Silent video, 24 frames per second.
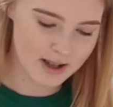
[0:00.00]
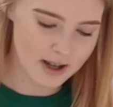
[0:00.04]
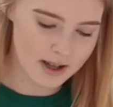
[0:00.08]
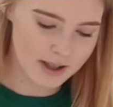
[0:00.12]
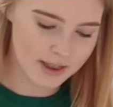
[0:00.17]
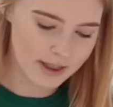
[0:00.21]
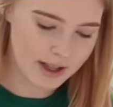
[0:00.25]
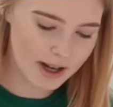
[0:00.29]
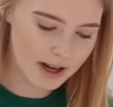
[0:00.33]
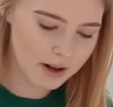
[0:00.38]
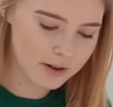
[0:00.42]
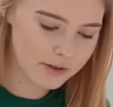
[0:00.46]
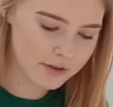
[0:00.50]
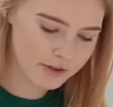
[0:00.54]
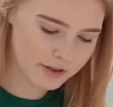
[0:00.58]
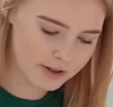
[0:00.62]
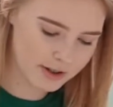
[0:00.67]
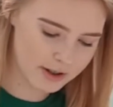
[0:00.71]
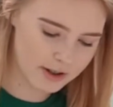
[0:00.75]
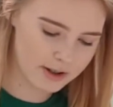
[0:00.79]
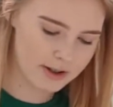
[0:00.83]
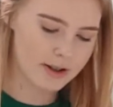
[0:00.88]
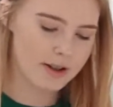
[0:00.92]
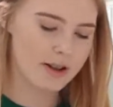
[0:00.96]
Now for
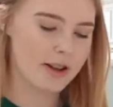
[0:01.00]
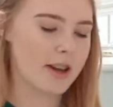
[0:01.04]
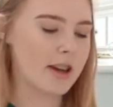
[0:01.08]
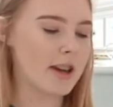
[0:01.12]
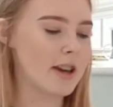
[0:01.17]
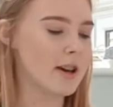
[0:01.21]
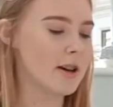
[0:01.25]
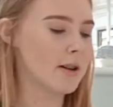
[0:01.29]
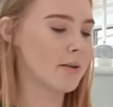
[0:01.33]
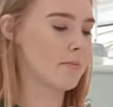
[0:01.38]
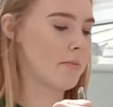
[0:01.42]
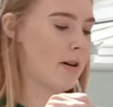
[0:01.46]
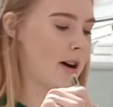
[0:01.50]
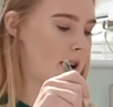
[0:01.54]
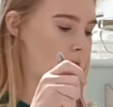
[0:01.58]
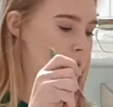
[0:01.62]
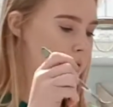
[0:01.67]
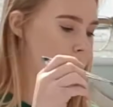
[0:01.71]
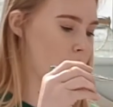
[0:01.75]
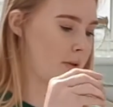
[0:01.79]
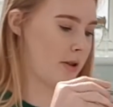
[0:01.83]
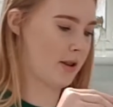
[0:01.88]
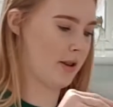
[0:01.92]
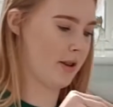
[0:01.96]
the Eat and Mess
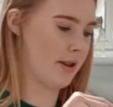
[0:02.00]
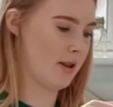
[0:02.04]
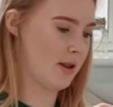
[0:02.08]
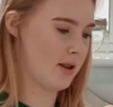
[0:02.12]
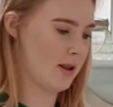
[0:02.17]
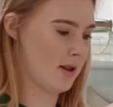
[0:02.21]
one.